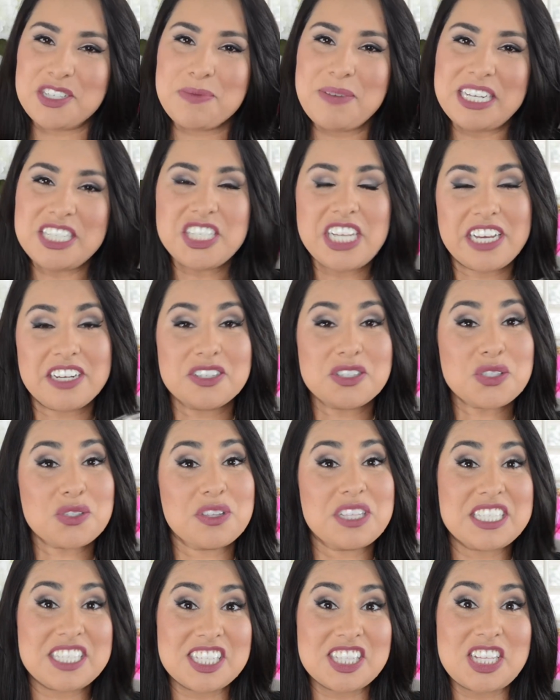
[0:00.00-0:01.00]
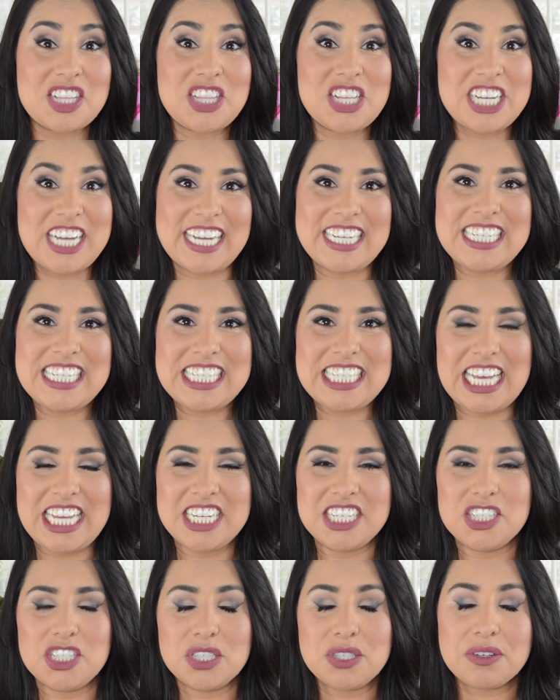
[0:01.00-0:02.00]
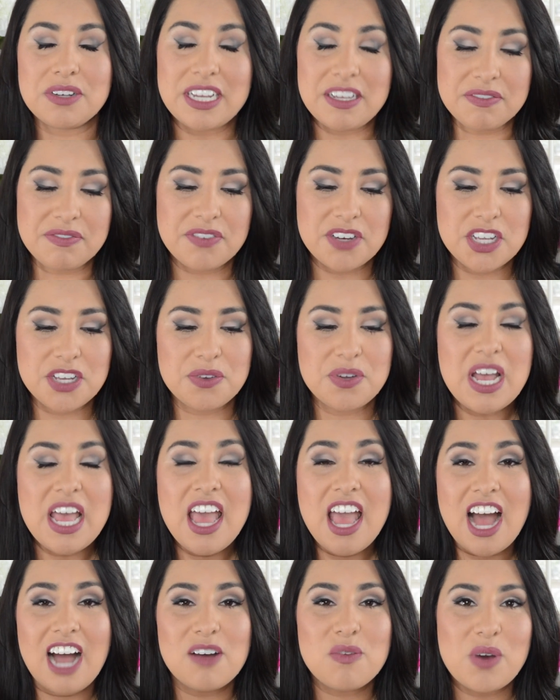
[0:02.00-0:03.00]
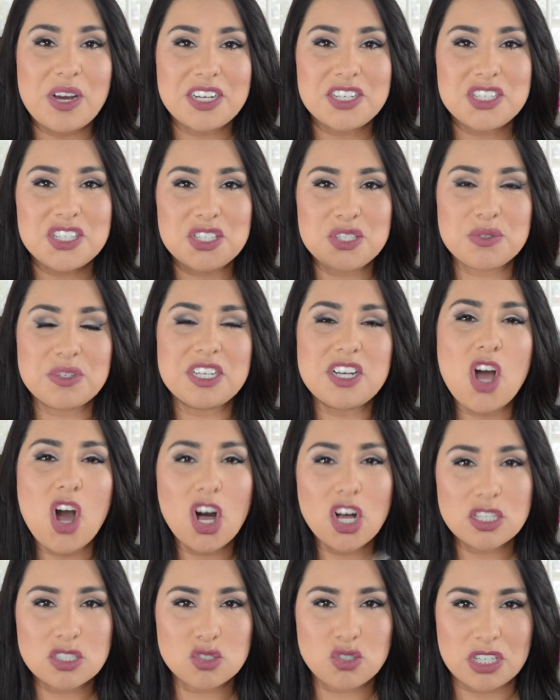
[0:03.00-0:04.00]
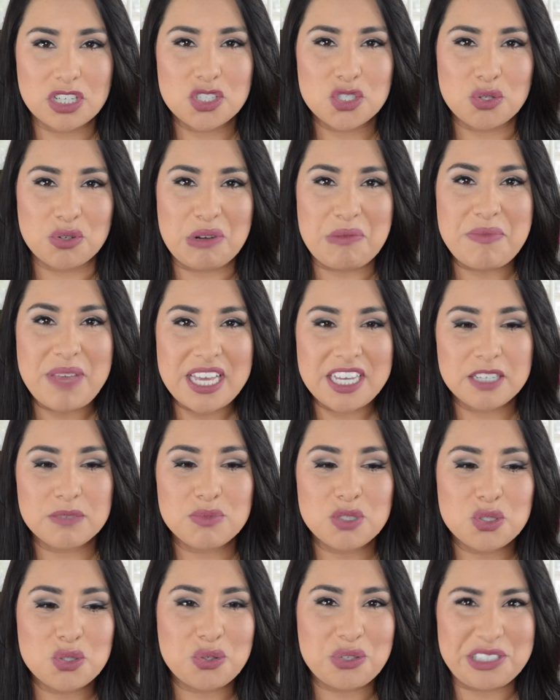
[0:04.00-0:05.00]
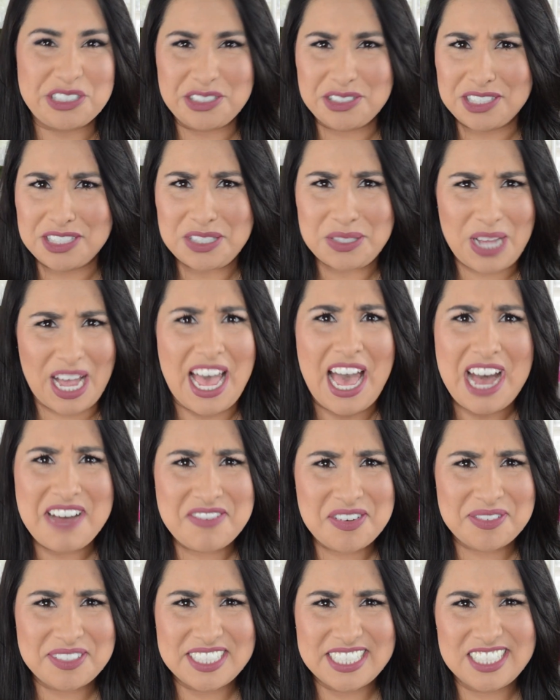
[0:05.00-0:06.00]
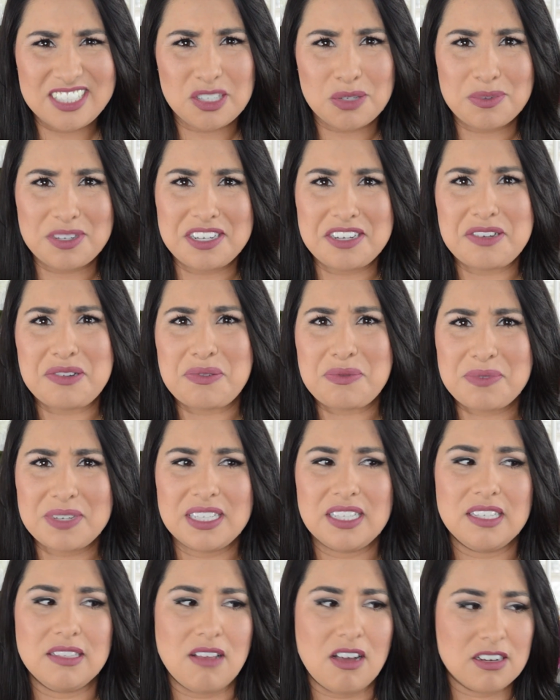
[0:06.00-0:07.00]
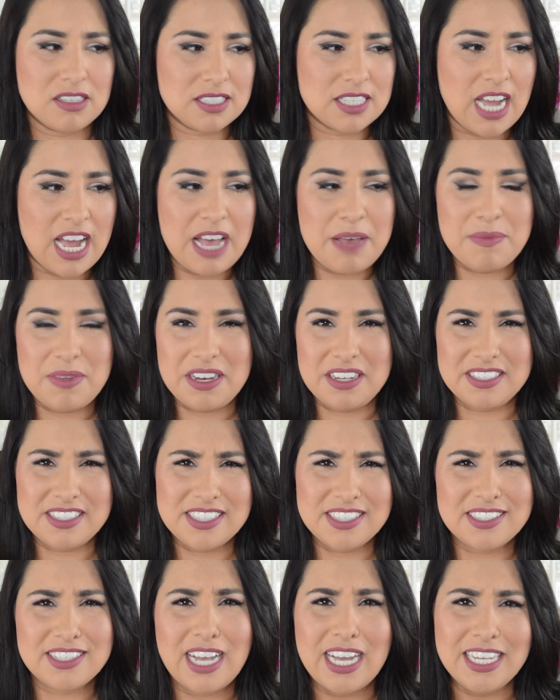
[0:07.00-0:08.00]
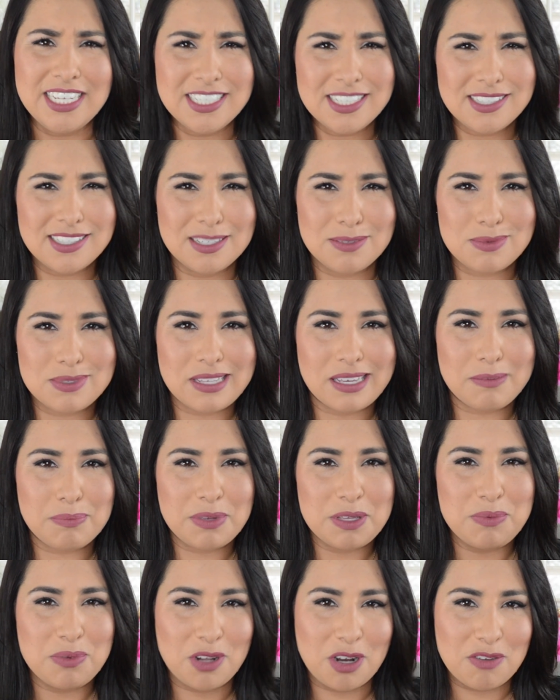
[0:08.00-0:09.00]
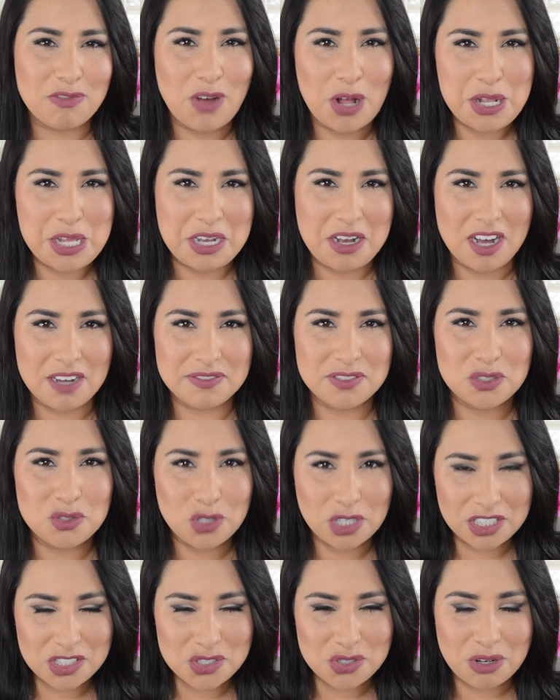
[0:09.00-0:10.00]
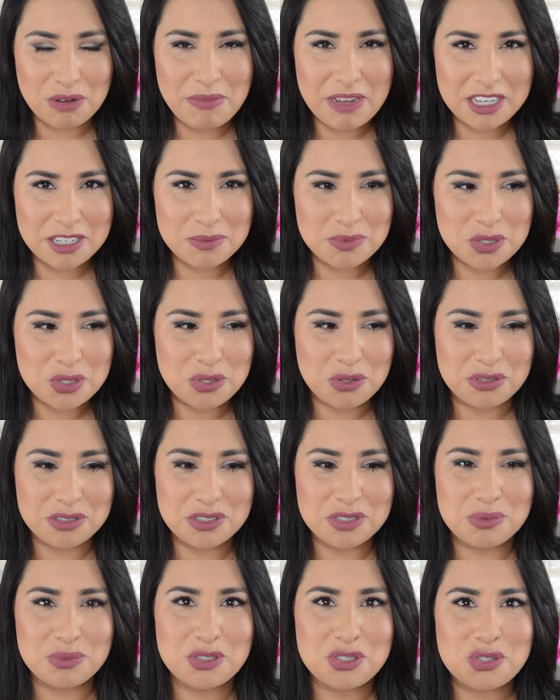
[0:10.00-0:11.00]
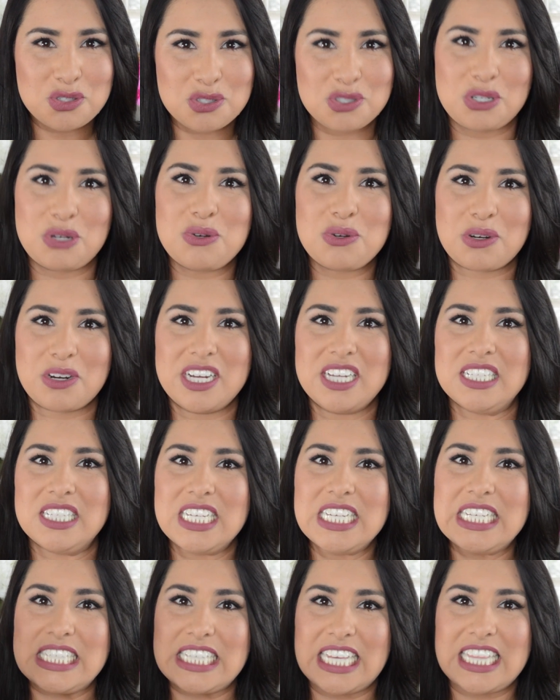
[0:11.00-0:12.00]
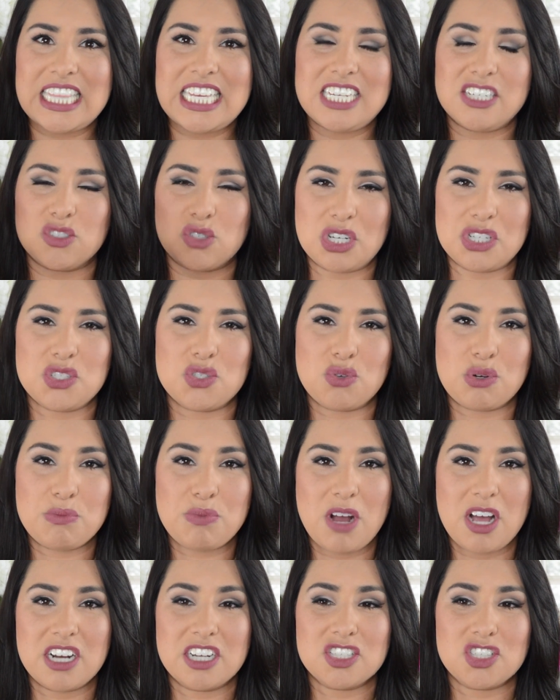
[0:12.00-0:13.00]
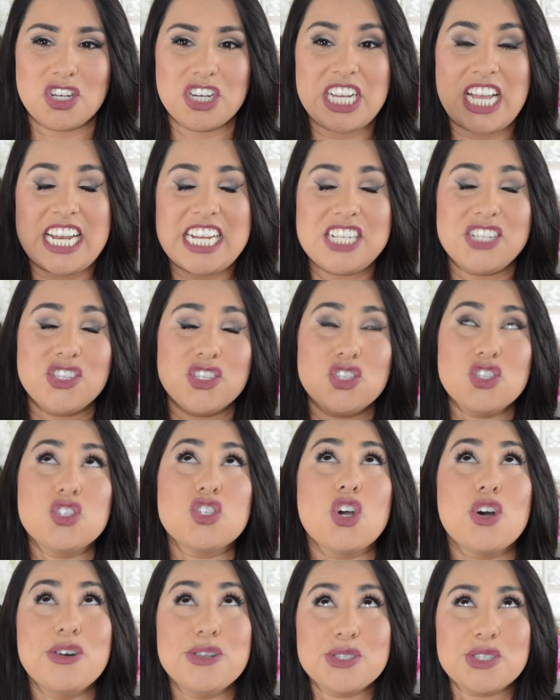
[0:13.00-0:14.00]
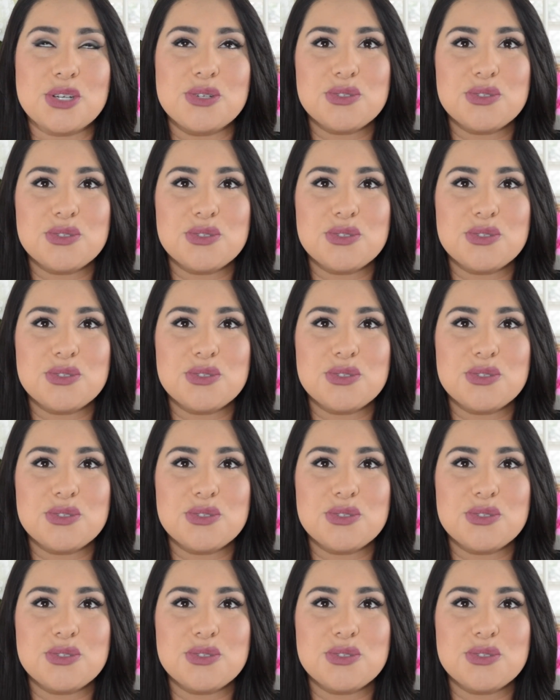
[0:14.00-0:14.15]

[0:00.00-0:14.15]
to my channel. So this is the look I decided to create for you. I wanted to do an all drugstore makeup tutorial since I haven't really done one in a really long time, and it kind of seems like people are falling off of drugstore makeup tutorials, which is so crazy because I think drugstore products are getting so